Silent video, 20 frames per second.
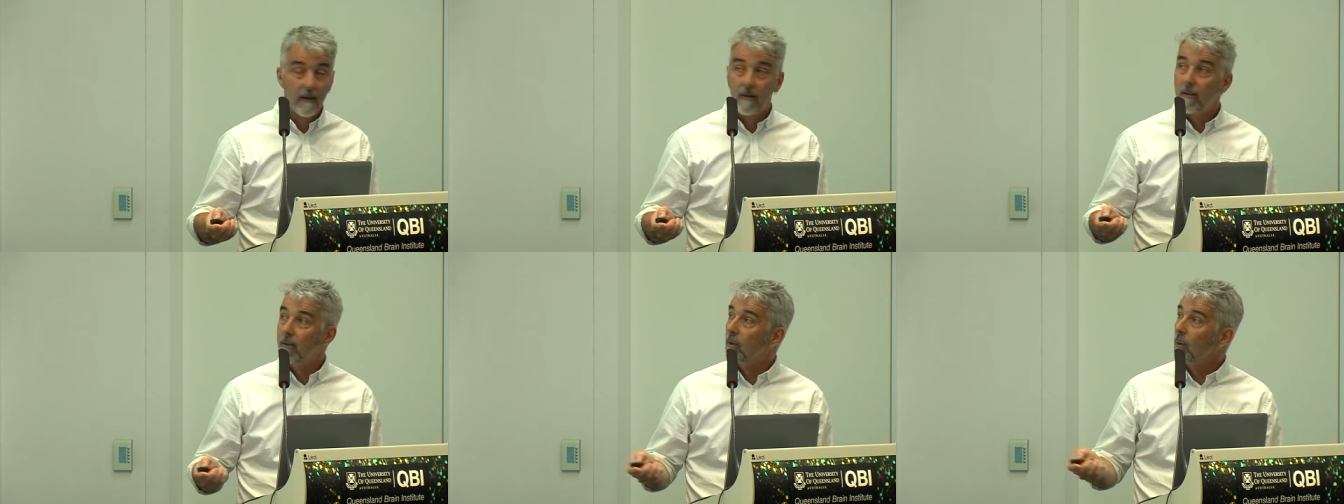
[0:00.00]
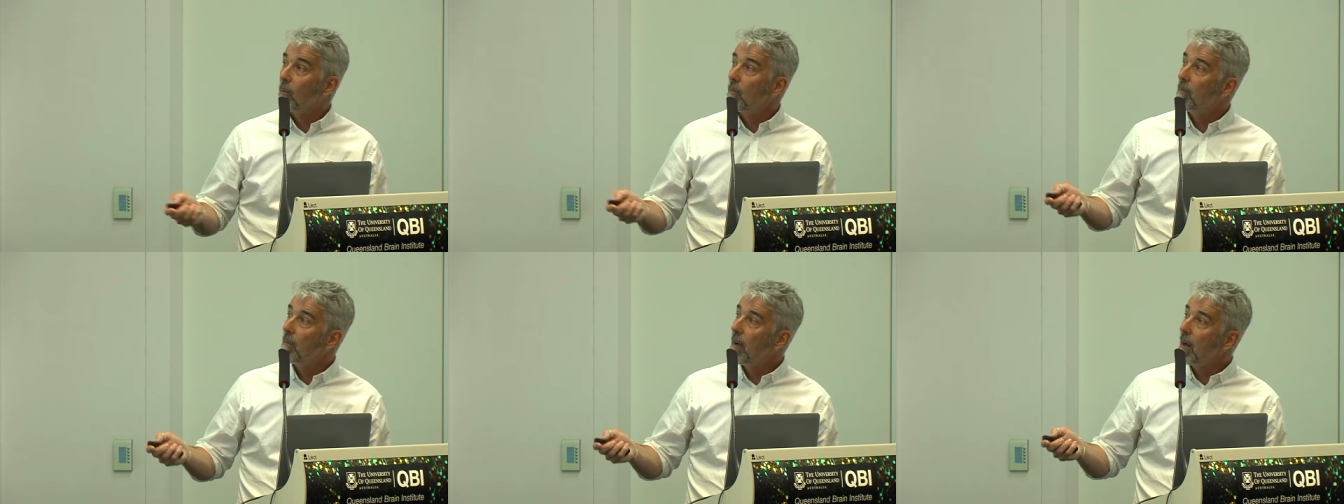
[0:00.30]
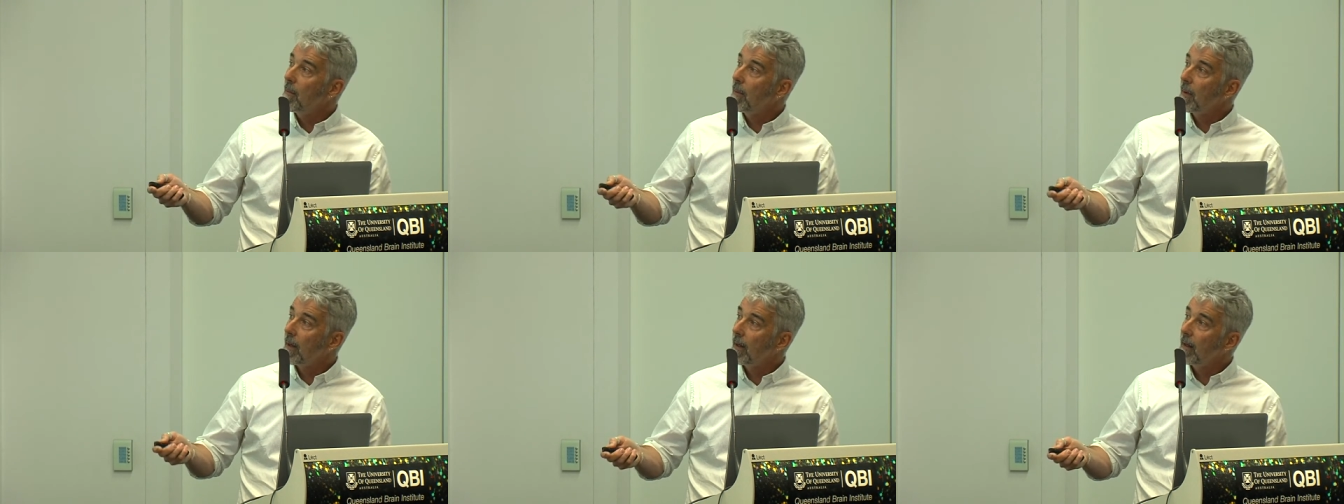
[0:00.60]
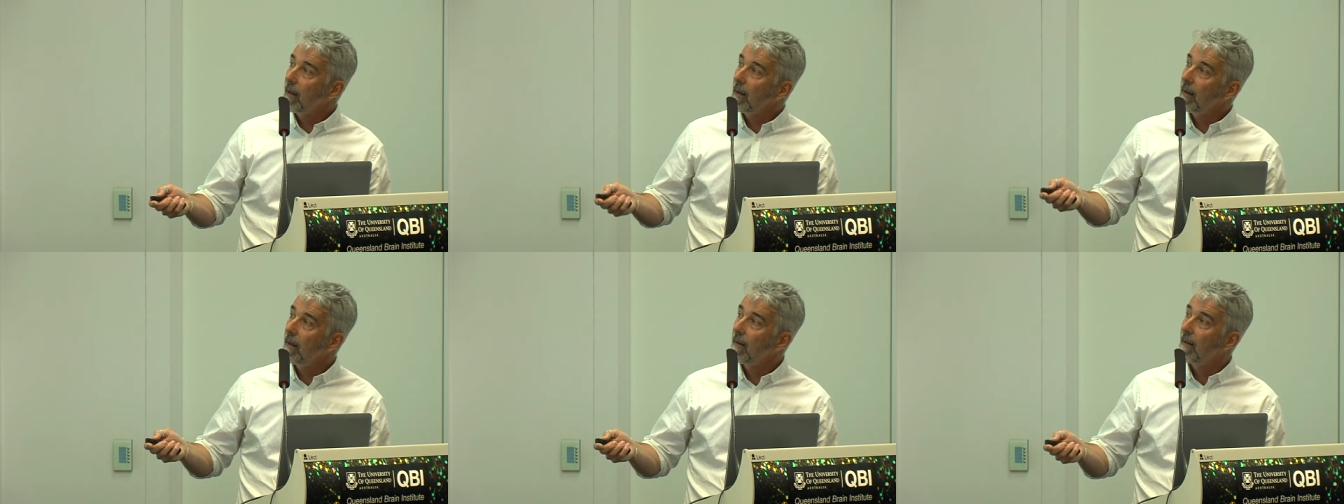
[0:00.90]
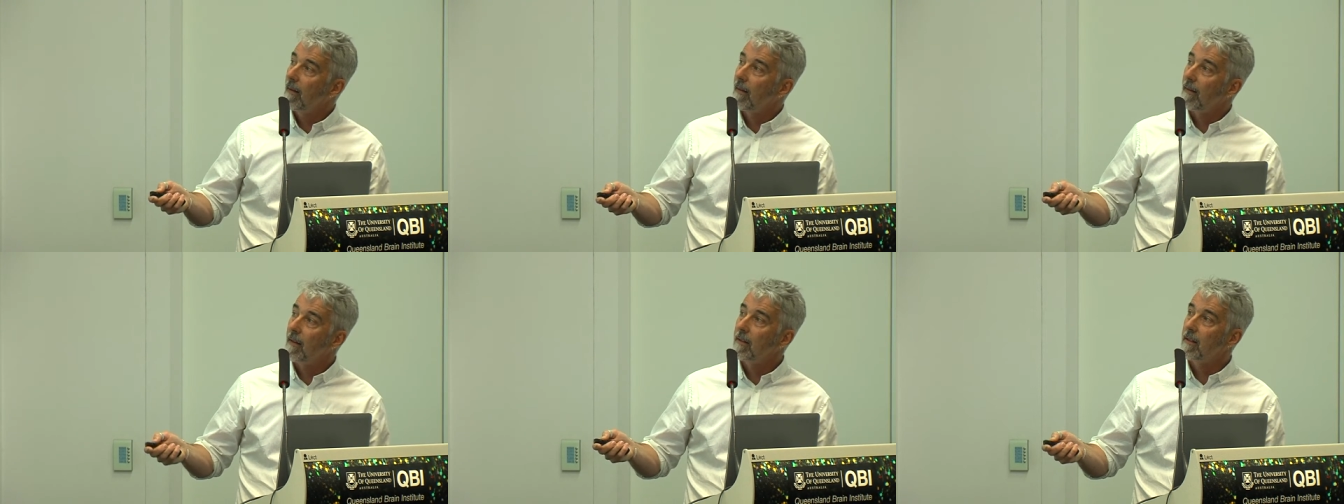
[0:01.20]
So maybe
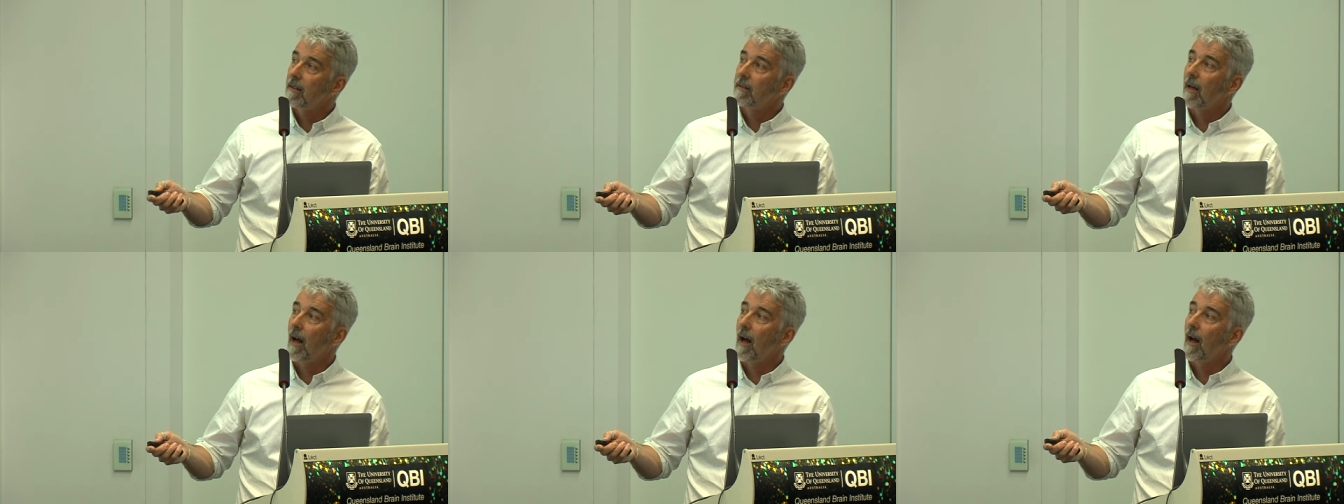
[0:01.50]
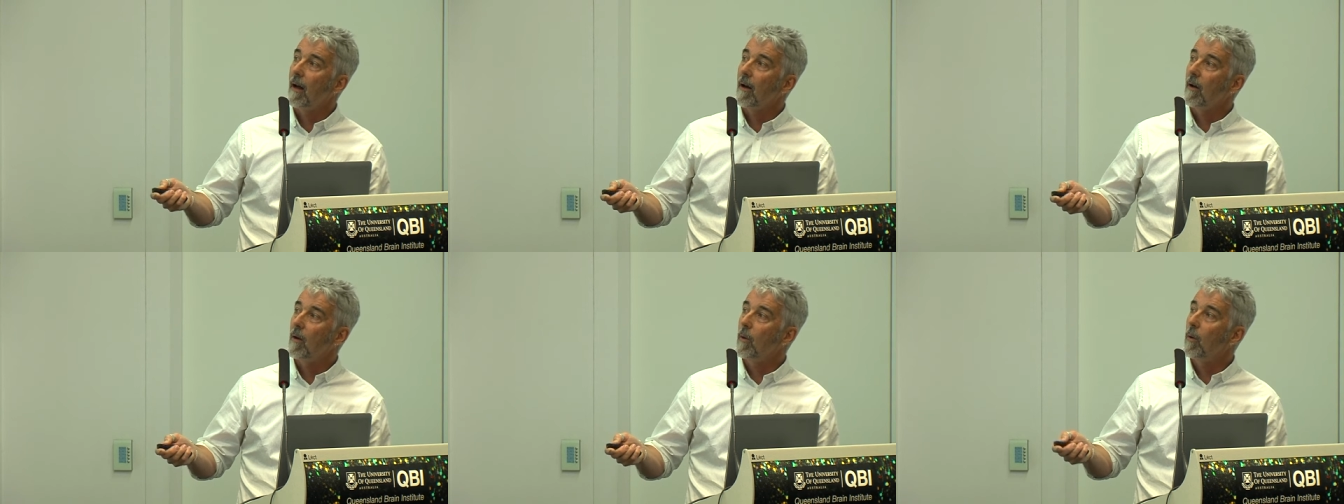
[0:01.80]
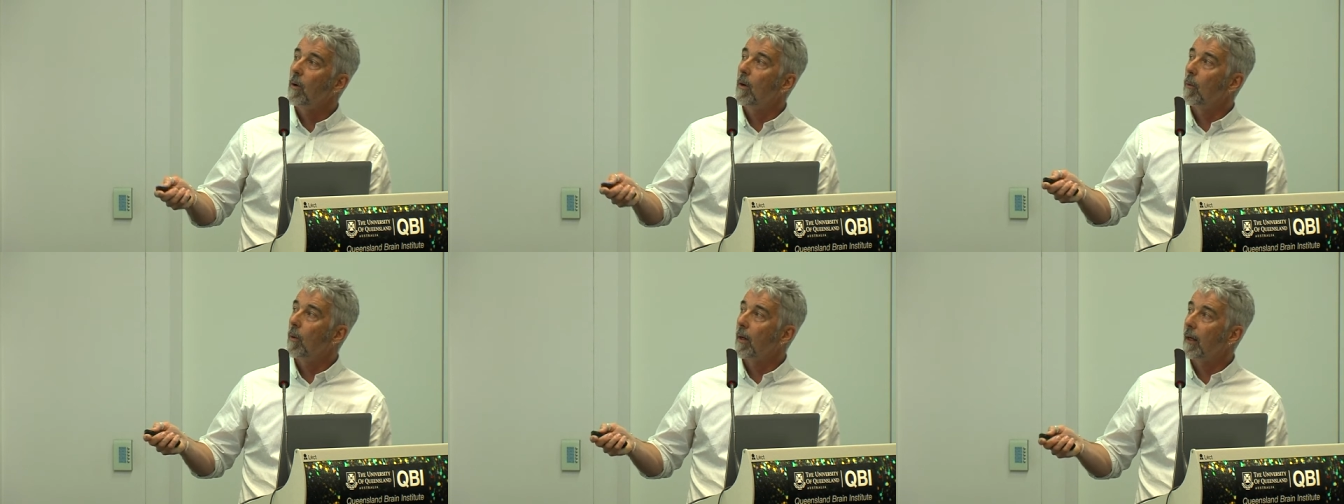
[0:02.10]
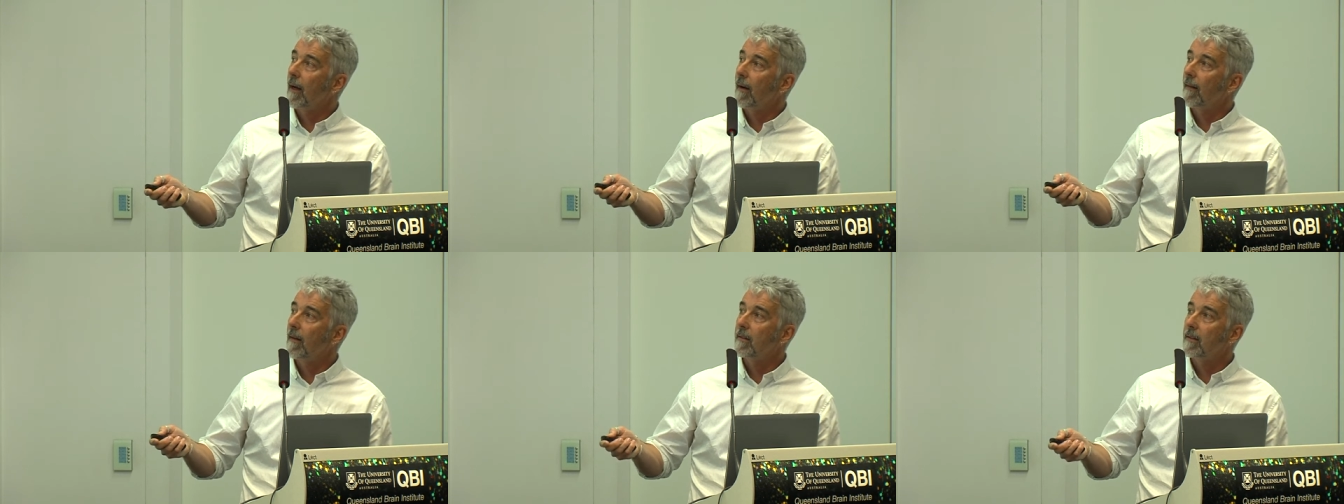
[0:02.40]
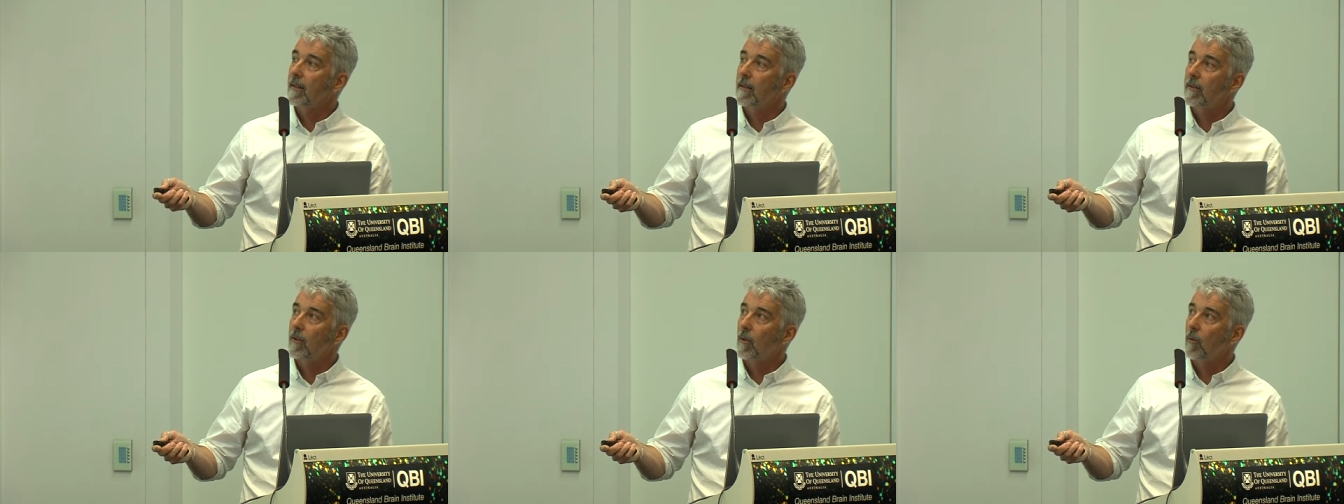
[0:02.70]
this is how we get
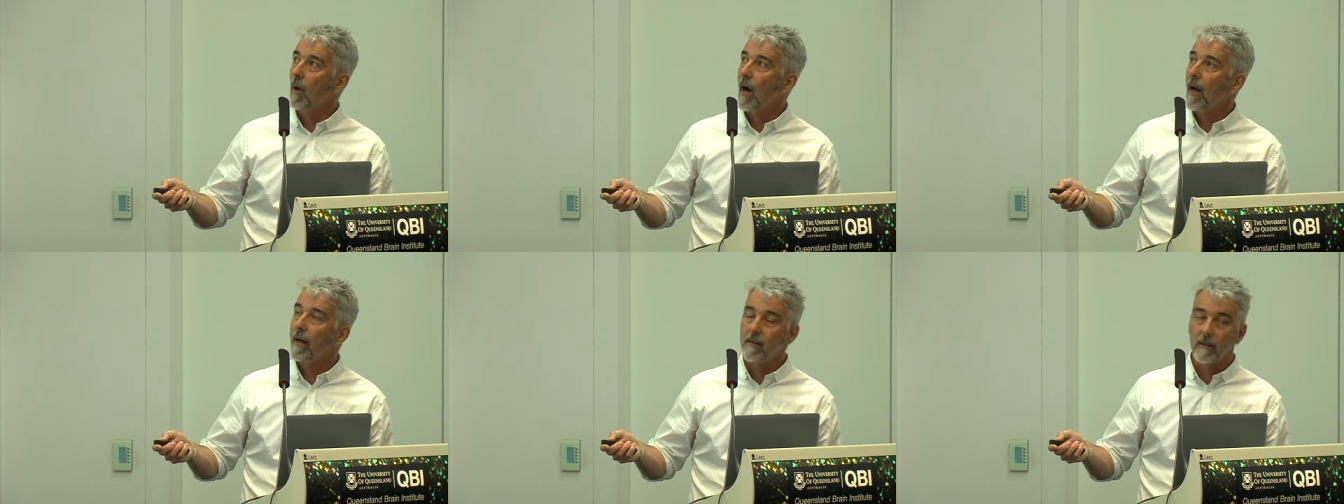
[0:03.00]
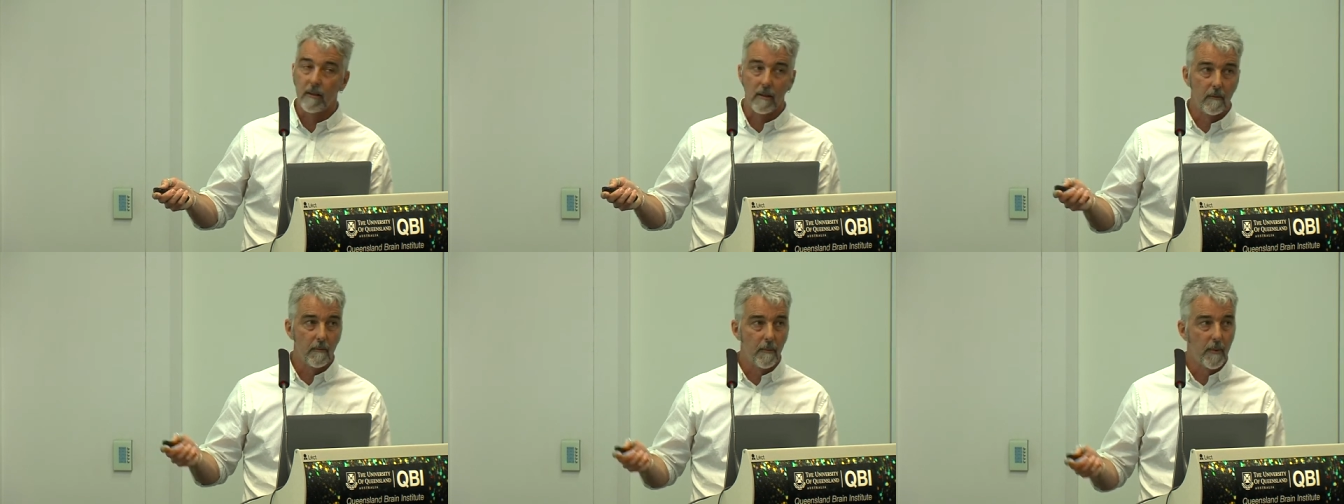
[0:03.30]
this interaction